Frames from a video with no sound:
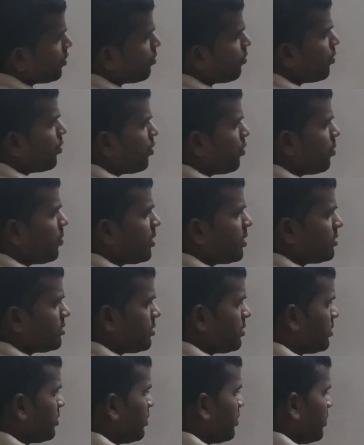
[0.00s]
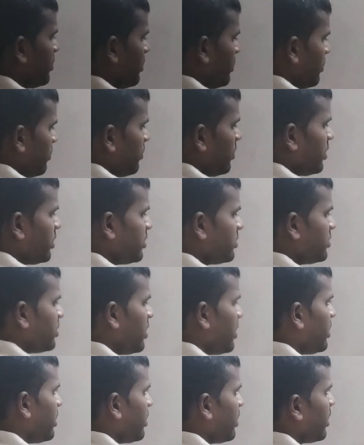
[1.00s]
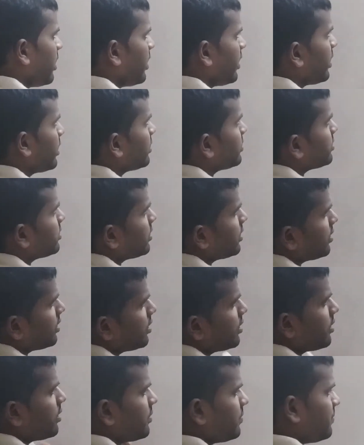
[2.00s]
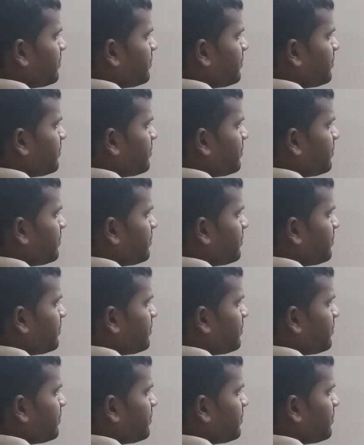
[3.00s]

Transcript: 4 parts. What is that? I can say